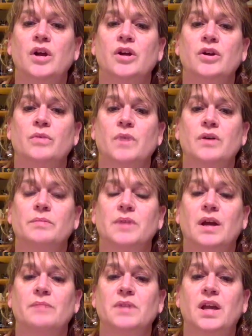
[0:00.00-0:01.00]
You're welcome to
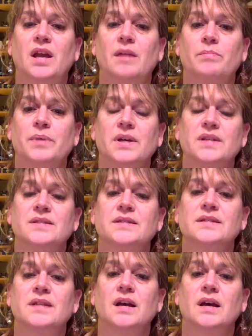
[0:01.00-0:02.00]
come to
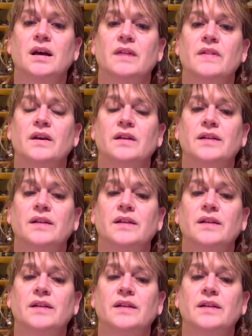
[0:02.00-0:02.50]
campus. The